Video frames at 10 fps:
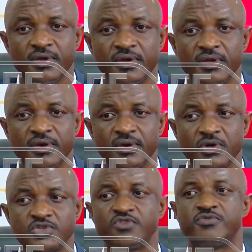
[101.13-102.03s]
A
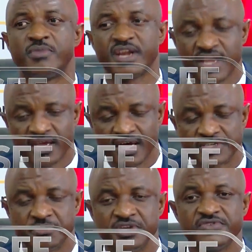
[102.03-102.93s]
lot of money
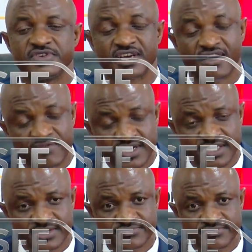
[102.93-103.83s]
has been
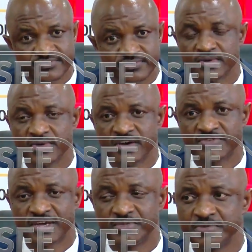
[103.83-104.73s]
recovered. You know, we
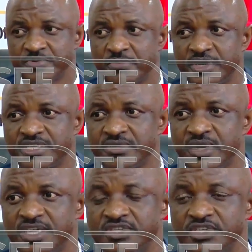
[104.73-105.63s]
have some diplomatic
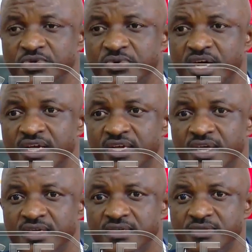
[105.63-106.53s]
words in Uganda.
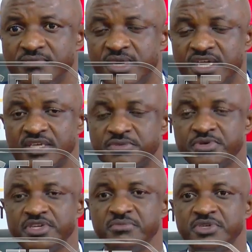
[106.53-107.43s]
Money has
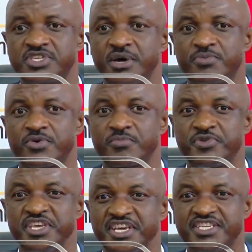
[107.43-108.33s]
been
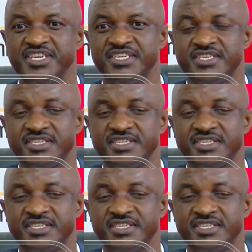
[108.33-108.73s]
misappropriated.